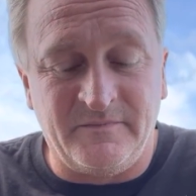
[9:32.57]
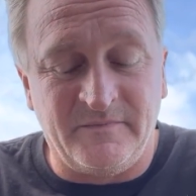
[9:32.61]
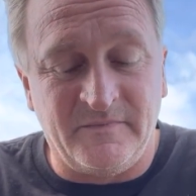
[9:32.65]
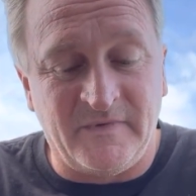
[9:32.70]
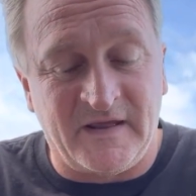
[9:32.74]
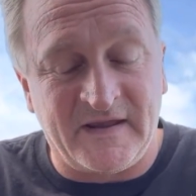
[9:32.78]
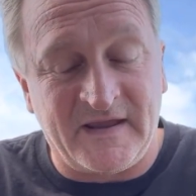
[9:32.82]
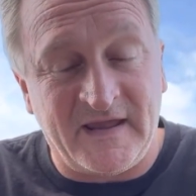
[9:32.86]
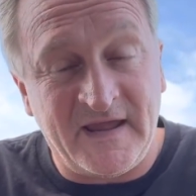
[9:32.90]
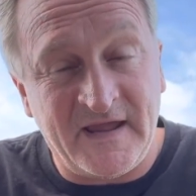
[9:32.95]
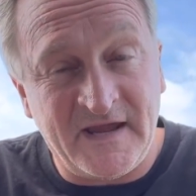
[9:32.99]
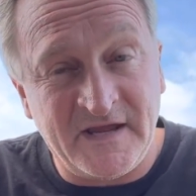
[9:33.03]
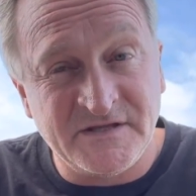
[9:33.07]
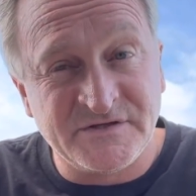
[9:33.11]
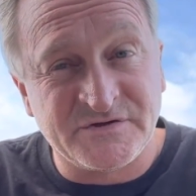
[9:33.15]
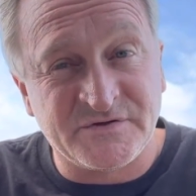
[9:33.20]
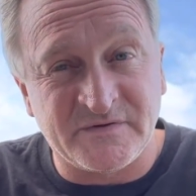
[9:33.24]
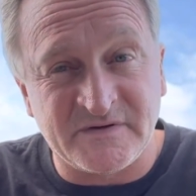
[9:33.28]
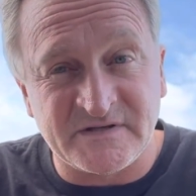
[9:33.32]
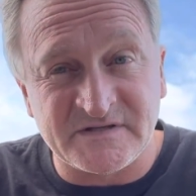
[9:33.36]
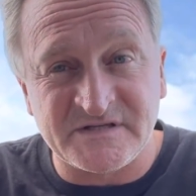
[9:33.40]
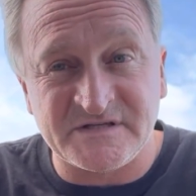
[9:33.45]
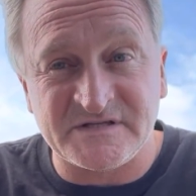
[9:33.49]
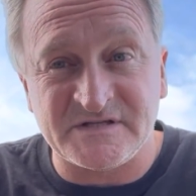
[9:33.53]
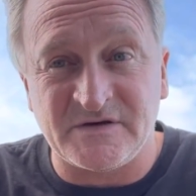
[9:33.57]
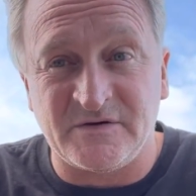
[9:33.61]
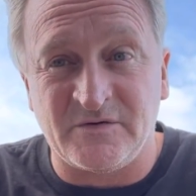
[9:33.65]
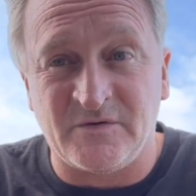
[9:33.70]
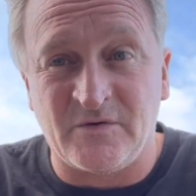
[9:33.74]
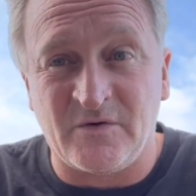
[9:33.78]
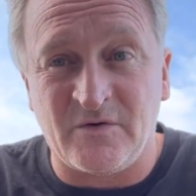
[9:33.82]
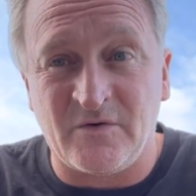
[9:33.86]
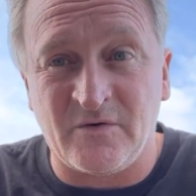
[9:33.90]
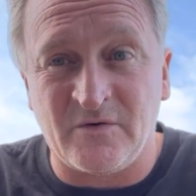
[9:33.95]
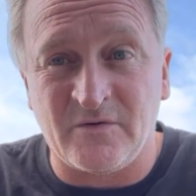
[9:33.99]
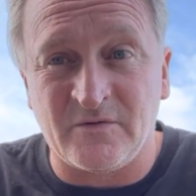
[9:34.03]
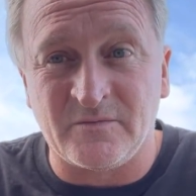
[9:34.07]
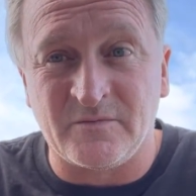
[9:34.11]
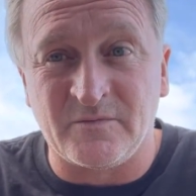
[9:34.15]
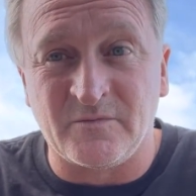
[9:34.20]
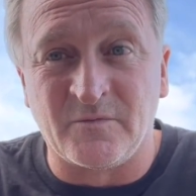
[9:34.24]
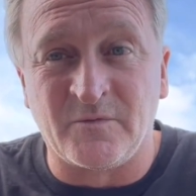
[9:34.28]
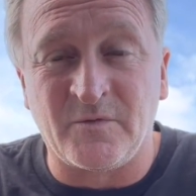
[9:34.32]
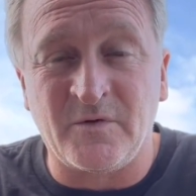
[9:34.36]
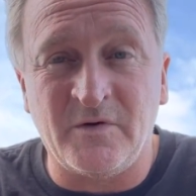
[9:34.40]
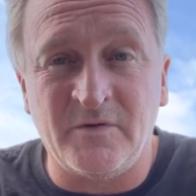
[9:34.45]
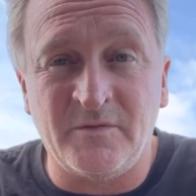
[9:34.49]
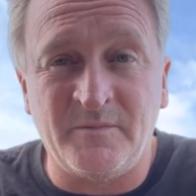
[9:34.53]
hindrance or
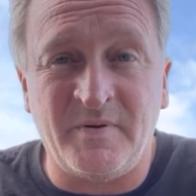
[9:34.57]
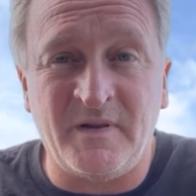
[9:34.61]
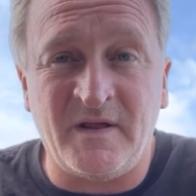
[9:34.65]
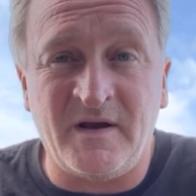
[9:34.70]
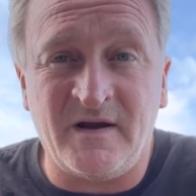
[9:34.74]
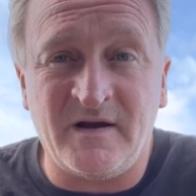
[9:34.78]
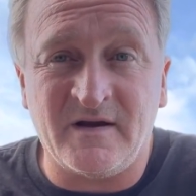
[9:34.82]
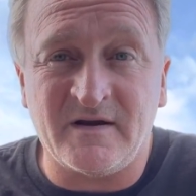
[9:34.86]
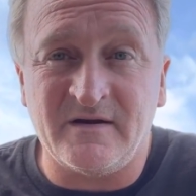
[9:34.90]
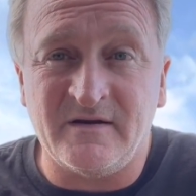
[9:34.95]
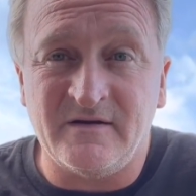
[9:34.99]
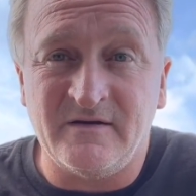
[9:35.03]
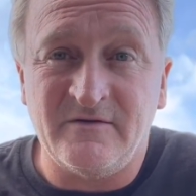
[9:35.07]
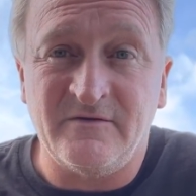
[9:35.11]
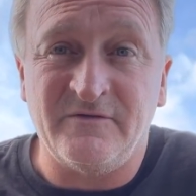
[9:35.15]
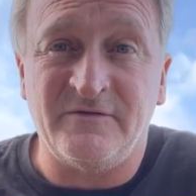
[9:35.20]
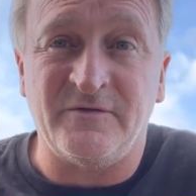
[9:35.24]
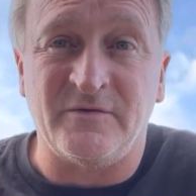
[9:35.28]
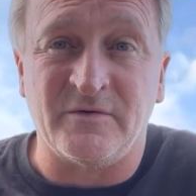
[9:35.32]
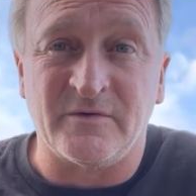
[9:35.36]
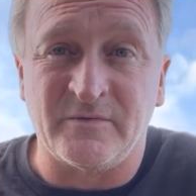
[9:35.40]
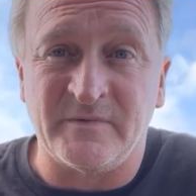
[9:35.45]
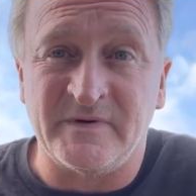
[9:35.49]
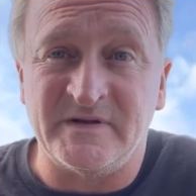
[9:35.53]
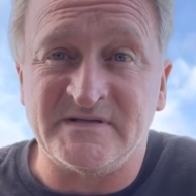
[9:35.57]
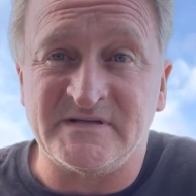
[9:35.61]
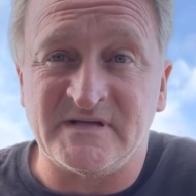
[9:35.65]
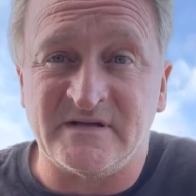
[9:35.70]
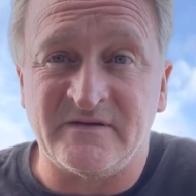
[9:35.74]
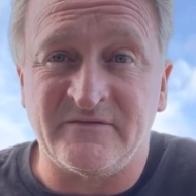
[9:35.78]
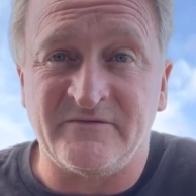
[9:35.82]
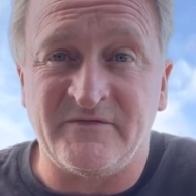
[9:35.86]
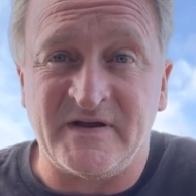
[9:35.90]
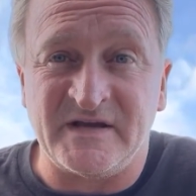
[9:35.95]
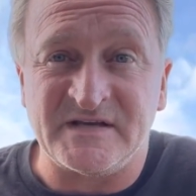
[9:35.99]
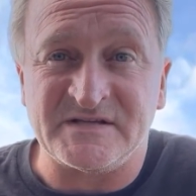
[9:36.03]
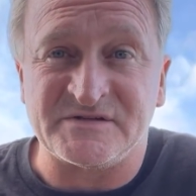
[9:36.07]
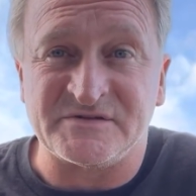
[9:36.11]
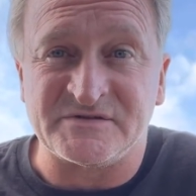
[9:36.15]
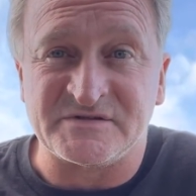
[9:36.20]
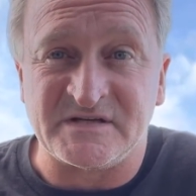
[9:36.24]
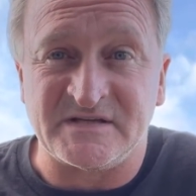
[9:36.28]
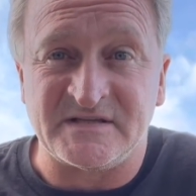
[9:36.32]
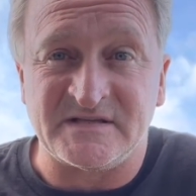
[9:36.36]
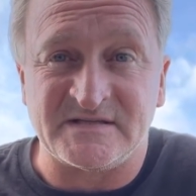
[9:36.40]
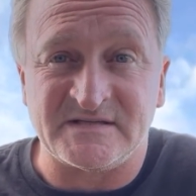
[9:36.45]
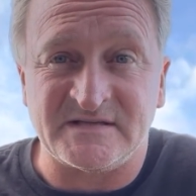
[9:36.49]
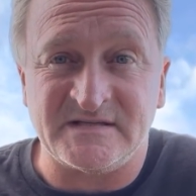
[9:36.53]
roadblock for retail investors
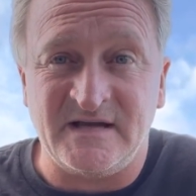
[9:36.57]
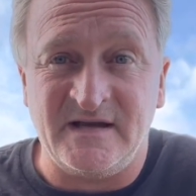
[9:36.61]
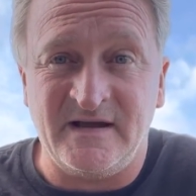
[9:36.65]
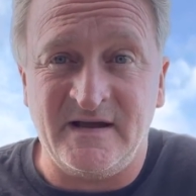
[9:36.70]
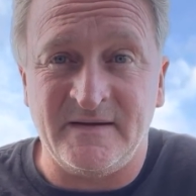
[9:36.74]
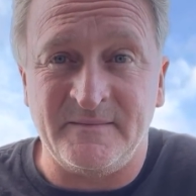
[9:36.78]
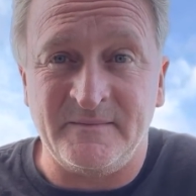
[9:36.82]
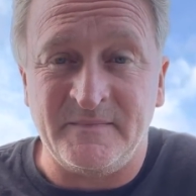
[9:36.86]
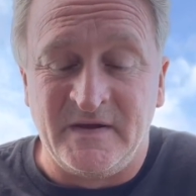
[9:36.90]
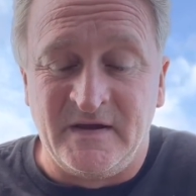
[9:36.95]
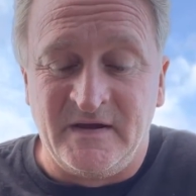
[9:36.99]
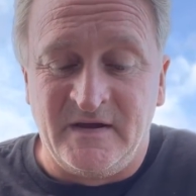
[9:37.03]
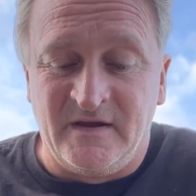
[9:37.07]
at this time.